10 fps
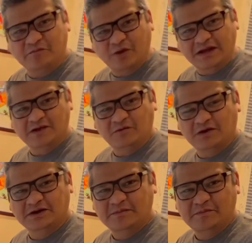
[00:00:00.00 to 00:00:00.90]
boiling
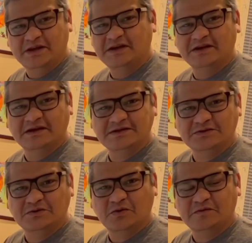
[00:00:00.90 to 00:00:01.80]
water immediately
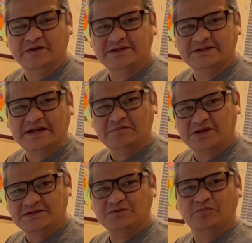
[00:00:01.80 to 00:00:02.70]
so you don't waste 10
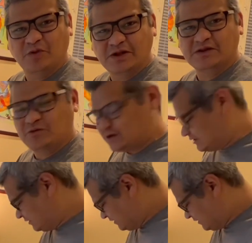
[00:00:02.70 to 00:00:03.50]
minutes to boil the water.